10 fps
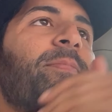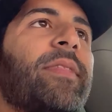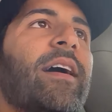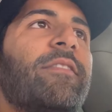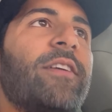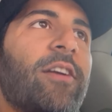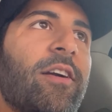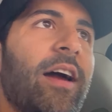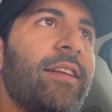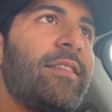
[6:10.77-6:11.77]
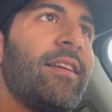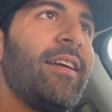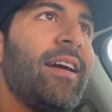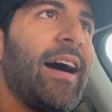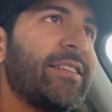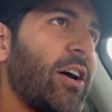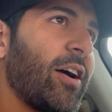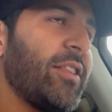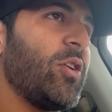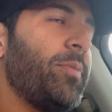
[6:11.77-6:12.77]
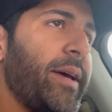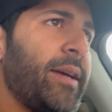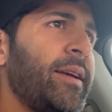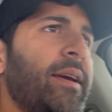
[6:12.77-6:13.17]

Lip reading: I figure I'd talk a little bit.